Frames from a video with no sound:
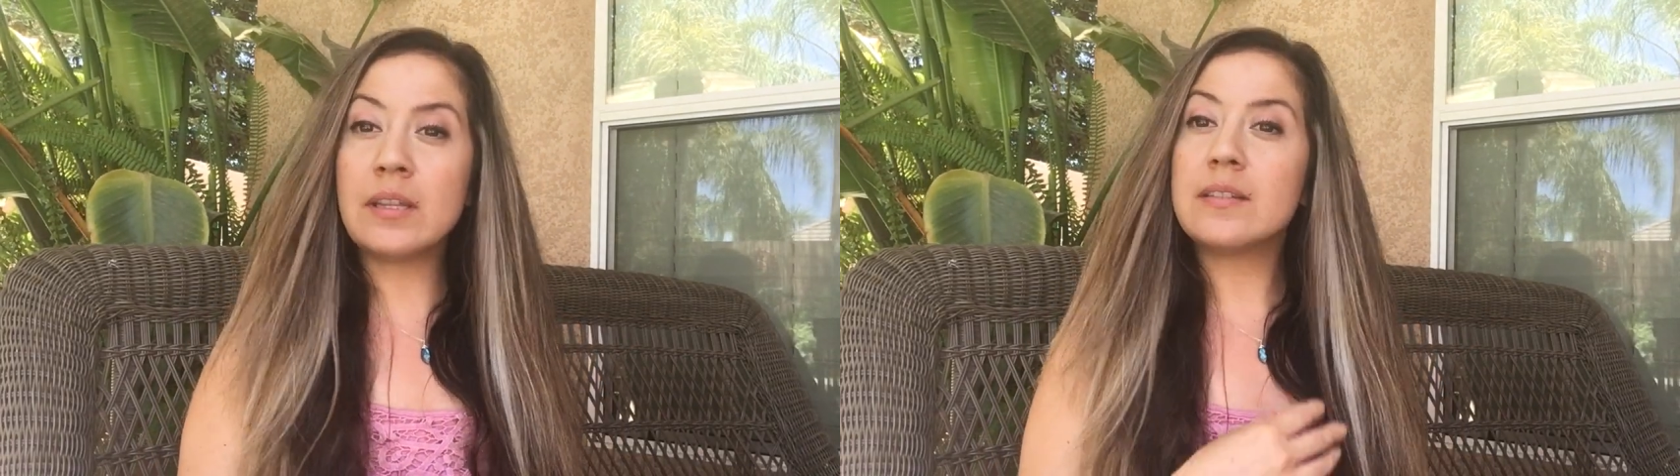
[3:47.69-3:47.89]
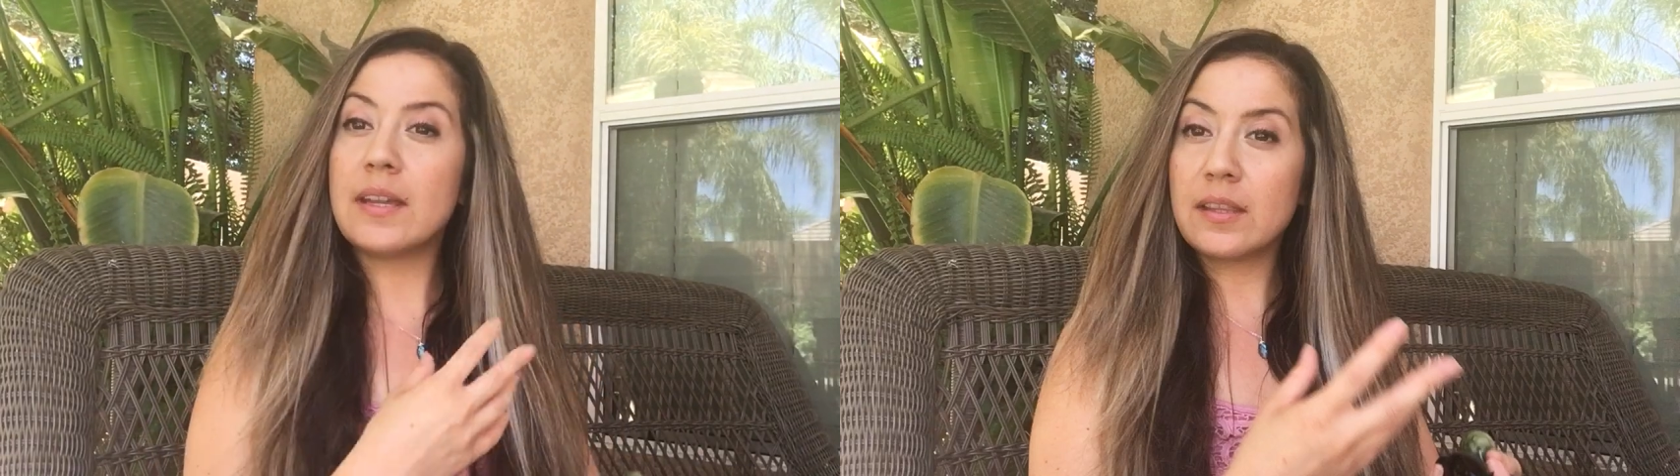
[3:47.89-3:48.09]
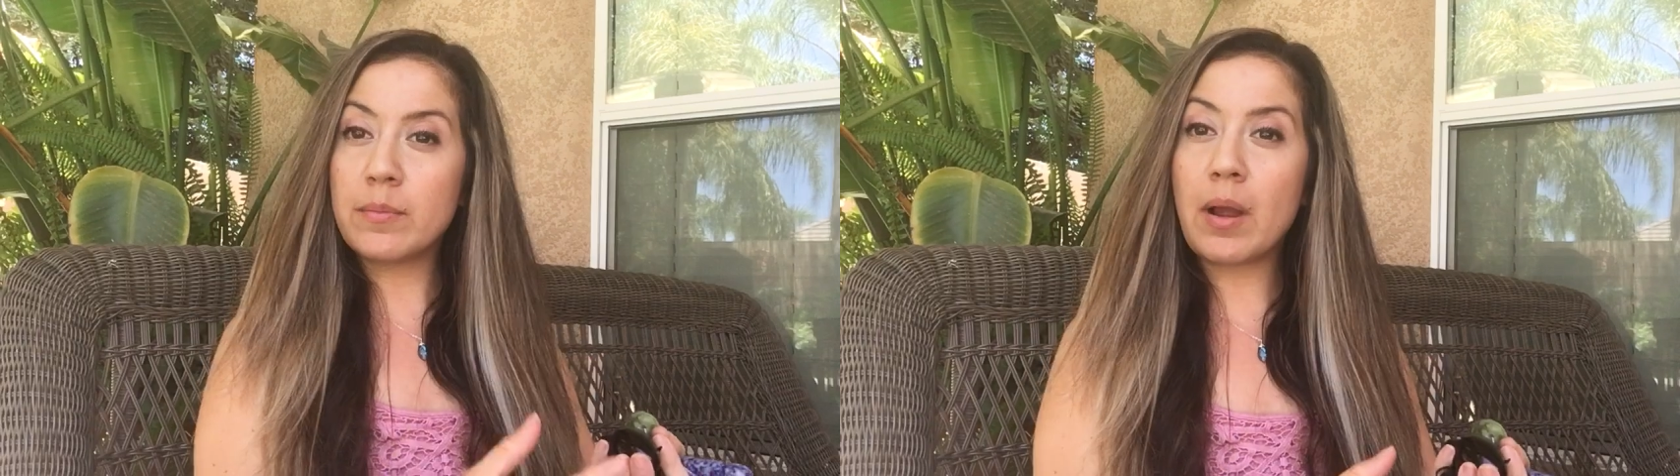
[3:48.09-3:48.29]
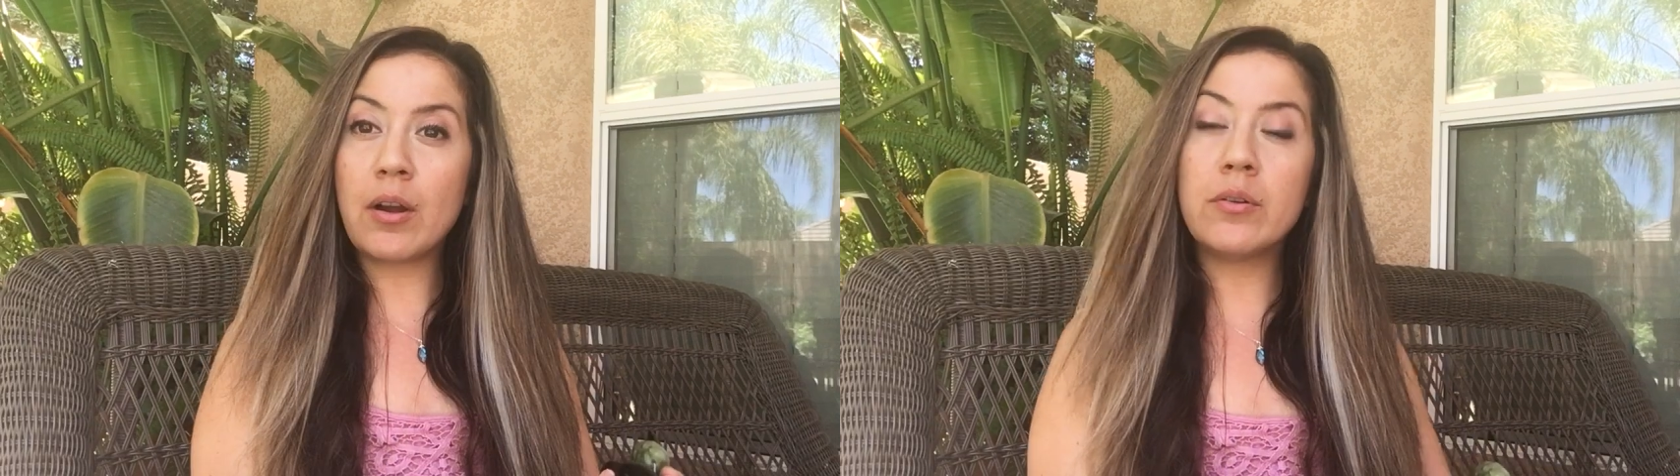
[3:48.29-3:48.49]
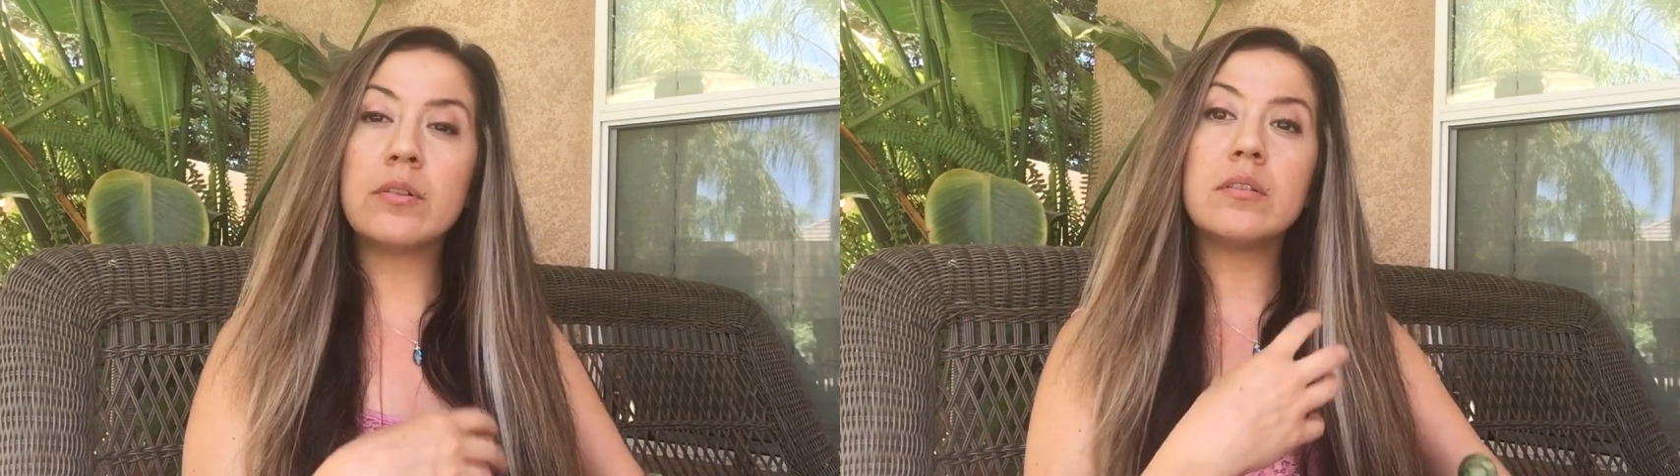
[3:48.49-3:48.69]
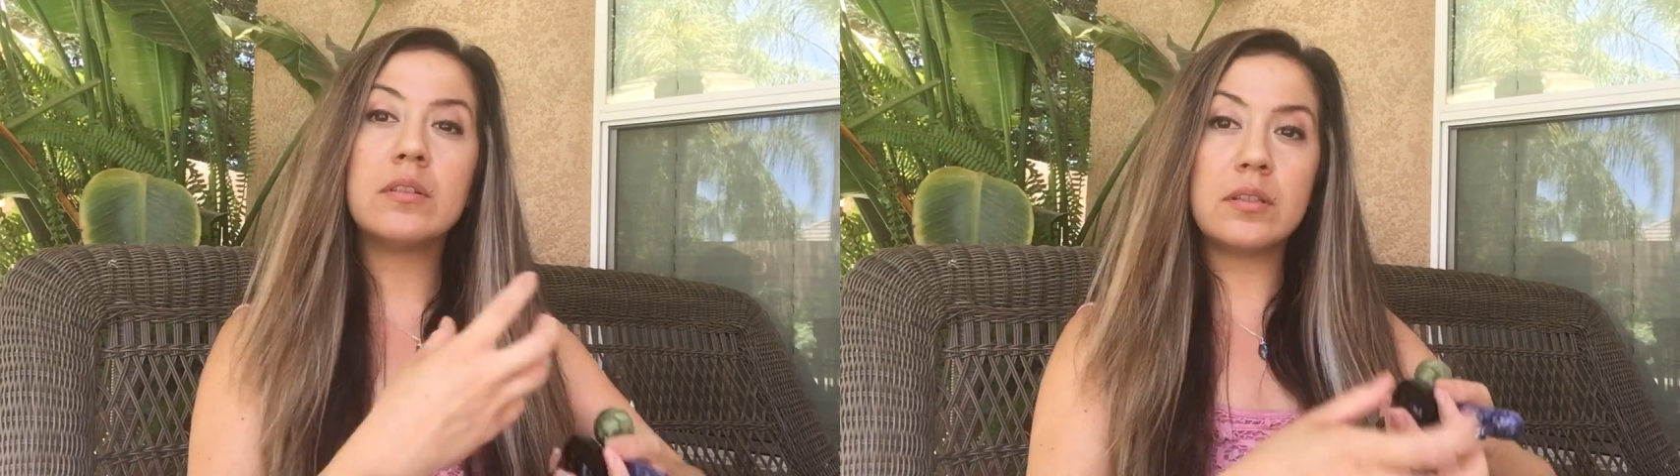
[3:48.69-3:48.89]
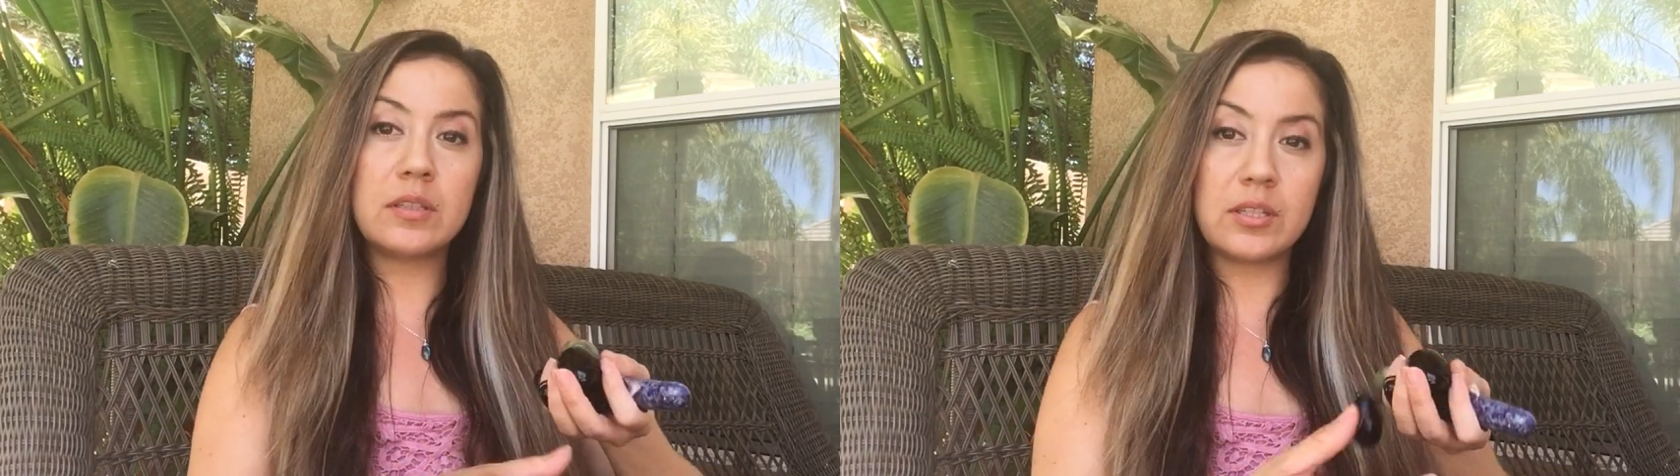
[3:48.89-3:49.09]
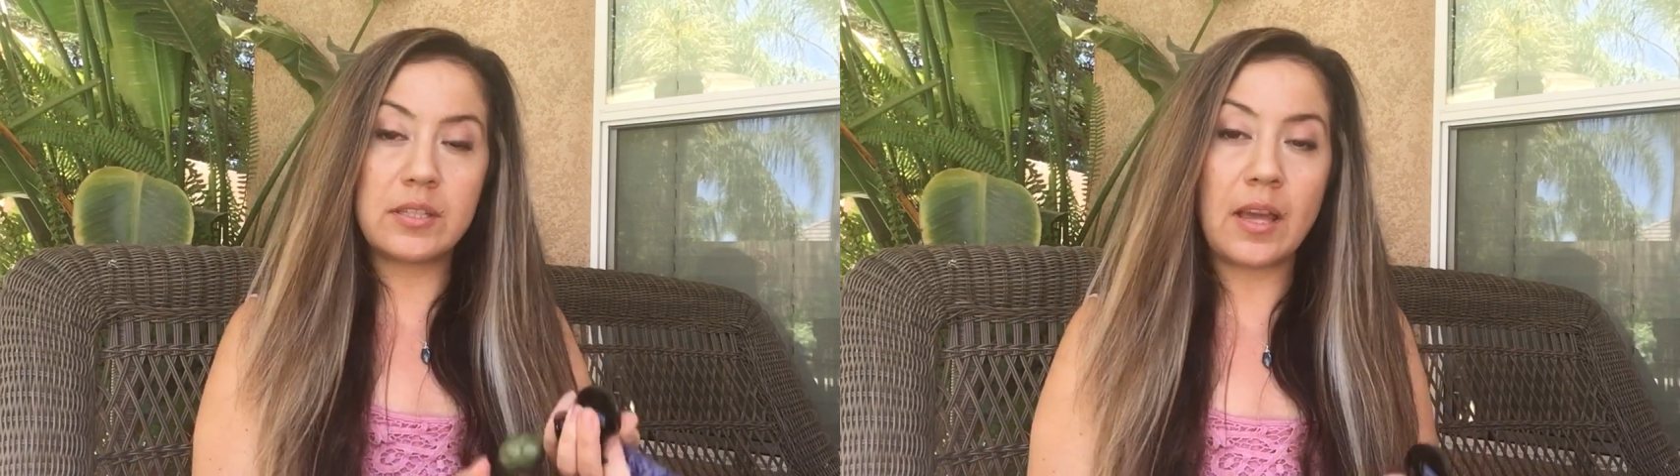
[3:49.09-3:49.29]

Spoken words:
and take them out and just